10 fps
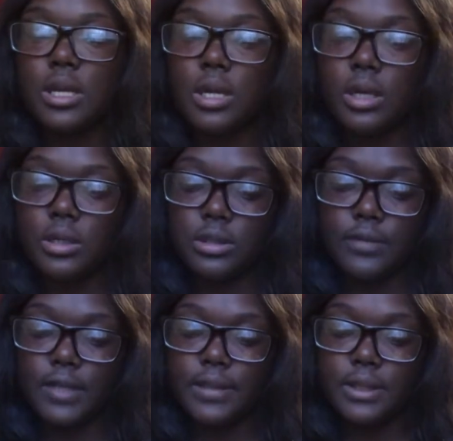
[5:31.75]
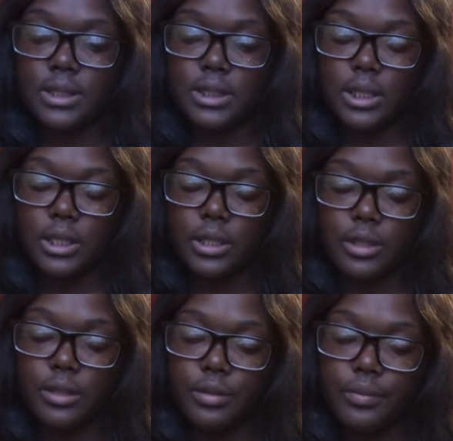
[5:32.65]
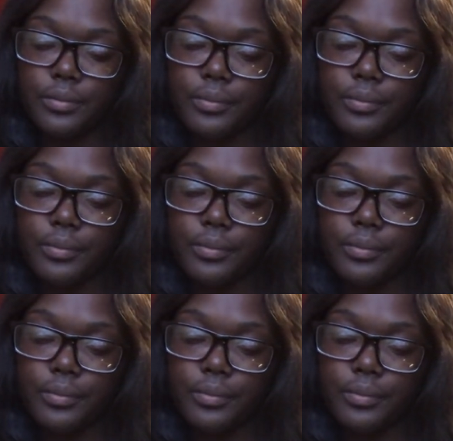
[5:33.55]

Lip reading: It took 5 days to get here.